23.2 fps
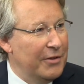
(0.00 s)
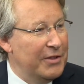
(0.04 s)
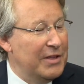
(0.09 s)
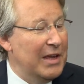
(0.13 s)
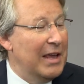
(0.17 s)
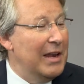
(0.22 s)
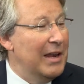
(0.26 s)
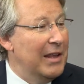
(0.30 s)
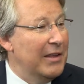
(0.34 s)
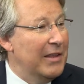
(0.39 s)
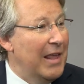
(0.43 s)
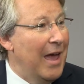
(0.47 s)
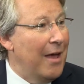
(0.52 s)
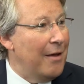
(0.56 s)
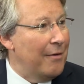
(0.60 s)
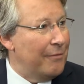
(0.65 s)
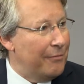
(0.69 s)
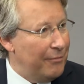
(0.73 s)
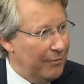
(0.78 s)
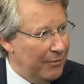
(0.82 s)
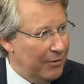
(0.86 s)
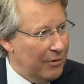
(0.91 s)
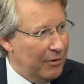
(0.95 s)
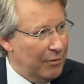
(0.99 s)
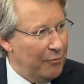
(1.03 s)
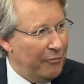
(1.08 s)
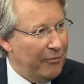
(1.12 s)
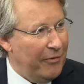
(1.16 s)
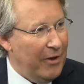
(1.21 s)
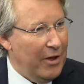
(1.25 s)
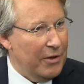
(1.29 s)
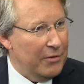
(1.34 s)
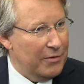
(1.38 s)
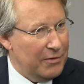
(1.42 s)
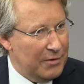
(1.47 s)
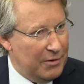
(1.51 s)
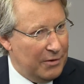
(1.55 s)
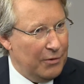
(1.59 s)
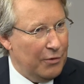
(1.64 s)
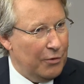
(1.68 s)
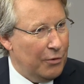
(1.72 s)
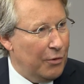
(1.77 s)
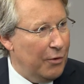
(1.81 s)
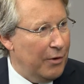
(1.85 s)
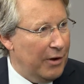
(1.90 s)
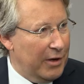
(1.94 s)
daily NAV funds
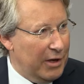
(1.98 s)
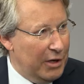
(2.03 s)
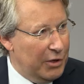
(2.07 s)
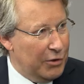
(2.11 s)
going